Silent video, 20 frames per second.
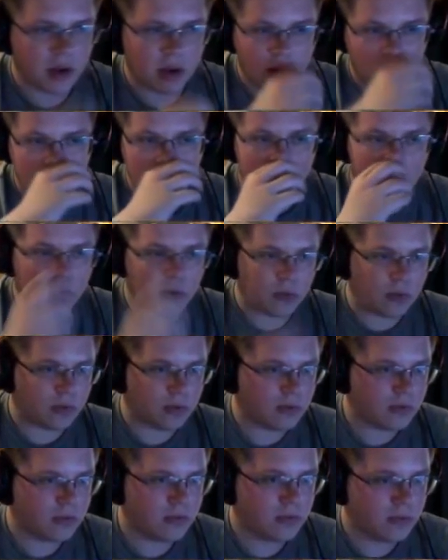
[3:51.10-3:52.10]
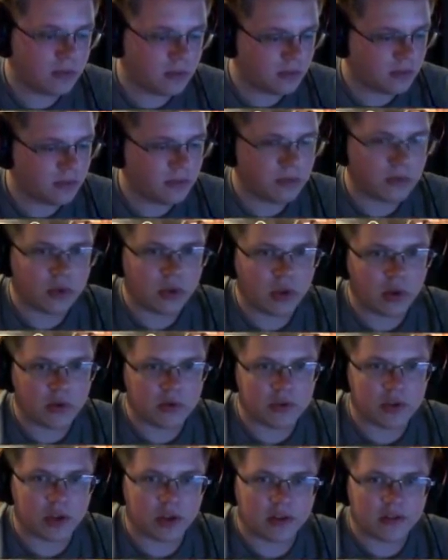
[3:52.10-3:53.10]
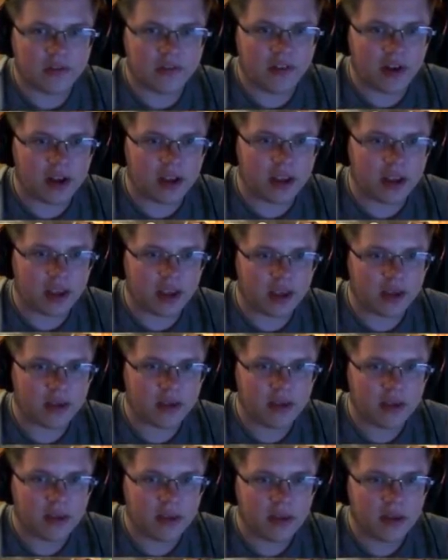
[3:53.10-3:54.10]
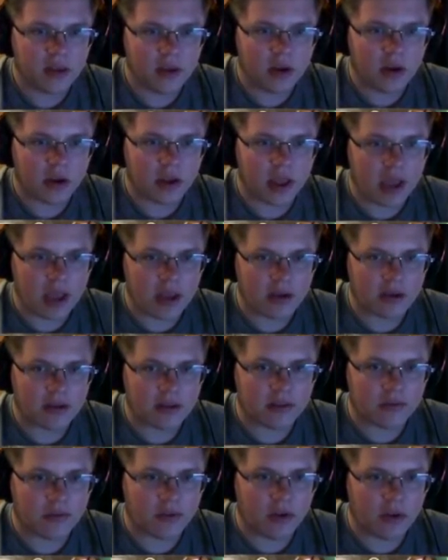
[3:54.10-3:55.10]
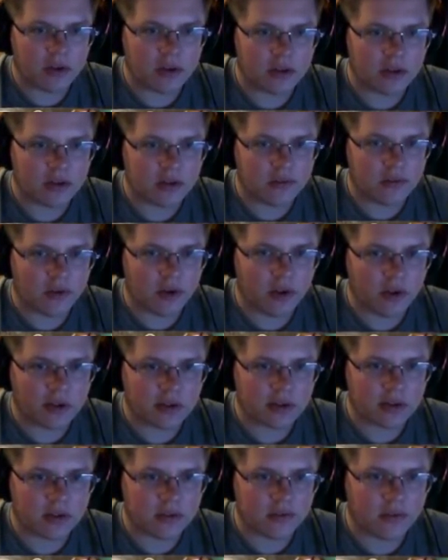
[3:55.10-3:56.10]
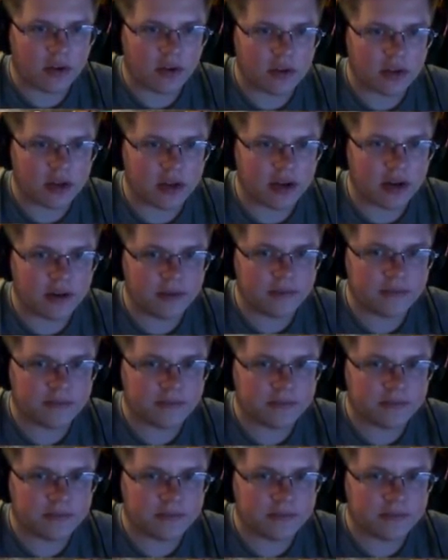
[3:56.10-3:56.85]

Oh, those look funky. Okay, default, default, default here.